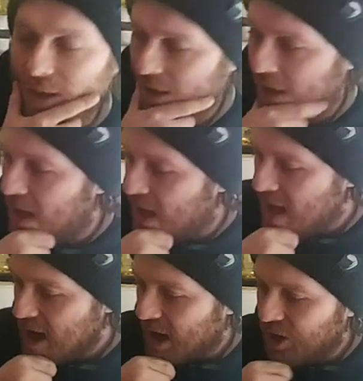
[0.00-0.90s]

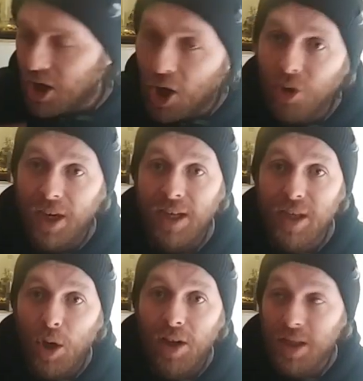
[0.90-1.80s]
and they all need to
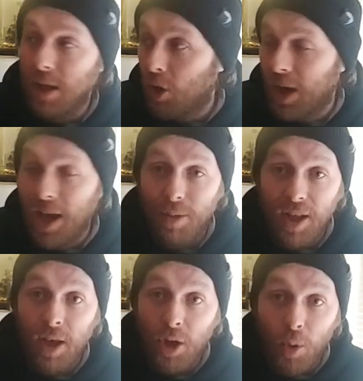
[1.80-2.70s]
honestly look at him and
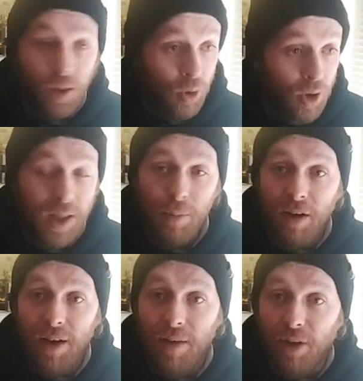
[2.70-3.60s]
then go and look in the mirror
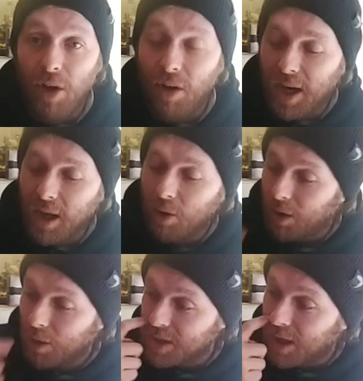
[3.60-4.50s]
and have a long hard look at
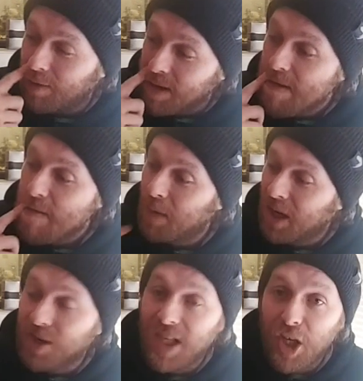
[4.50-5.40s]
himself,
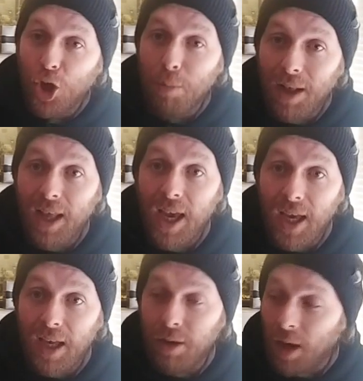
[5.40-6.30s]
because he's
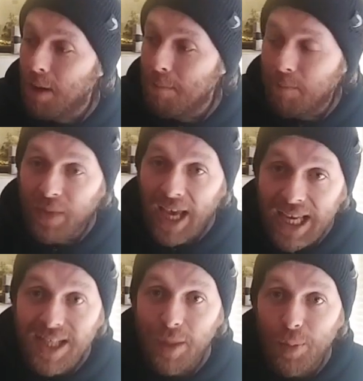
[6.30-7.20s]
humiliating
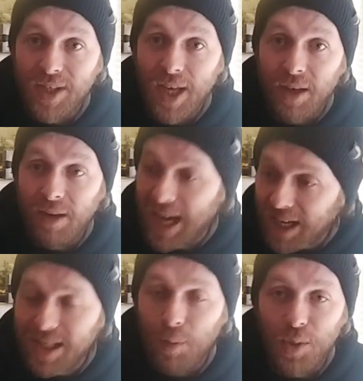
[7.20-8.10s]
80%,
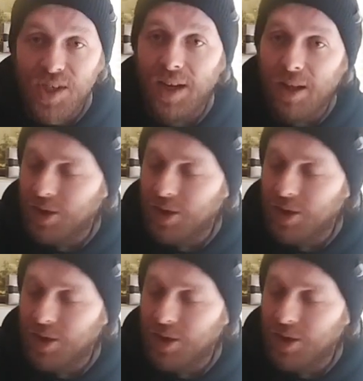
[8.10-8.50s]
90% of the